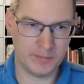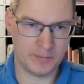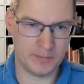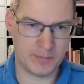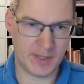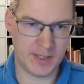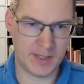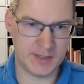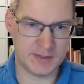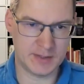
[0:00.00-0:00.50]

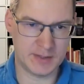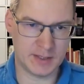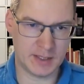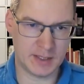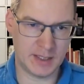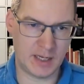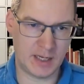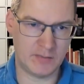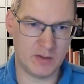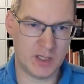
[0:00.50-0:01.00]

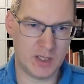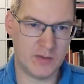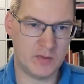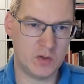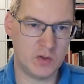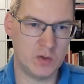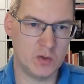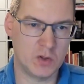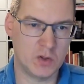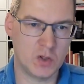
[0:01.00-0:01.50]
basically, I will give
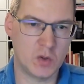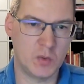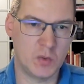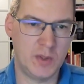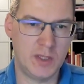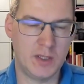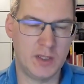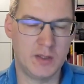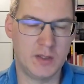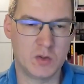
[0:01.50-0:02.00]
you a
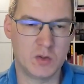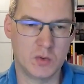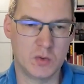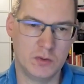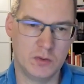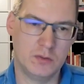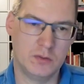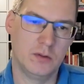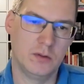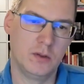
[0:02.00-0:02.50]
quick
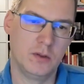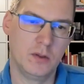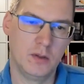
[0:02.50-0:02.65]
intro